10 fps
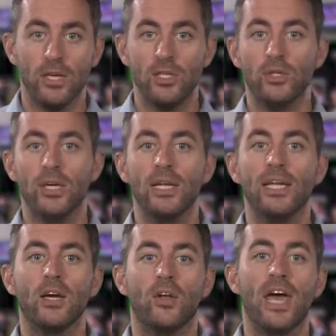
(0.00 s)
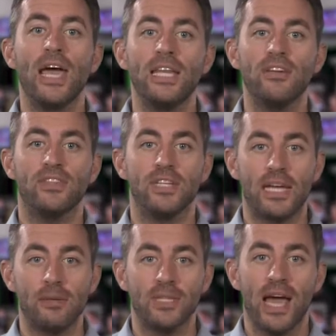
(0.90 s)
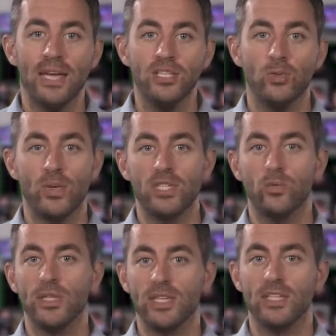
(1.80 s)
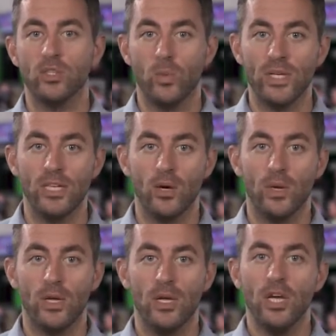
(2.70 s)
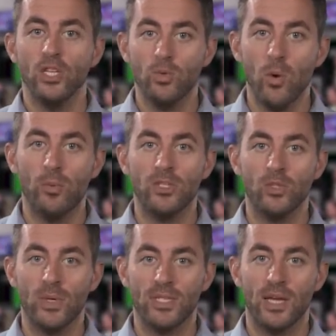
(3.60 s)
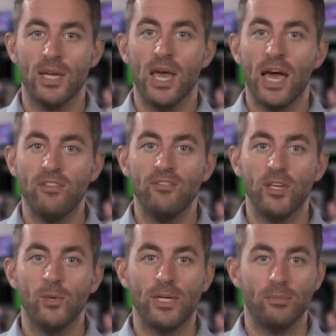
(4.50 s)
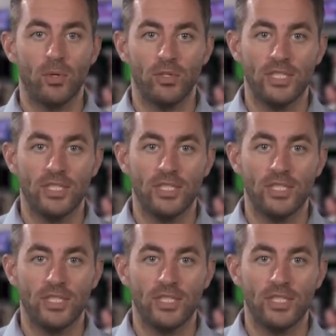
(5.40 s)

You can click on any of the names and tweets within this window to open Twitter and view in more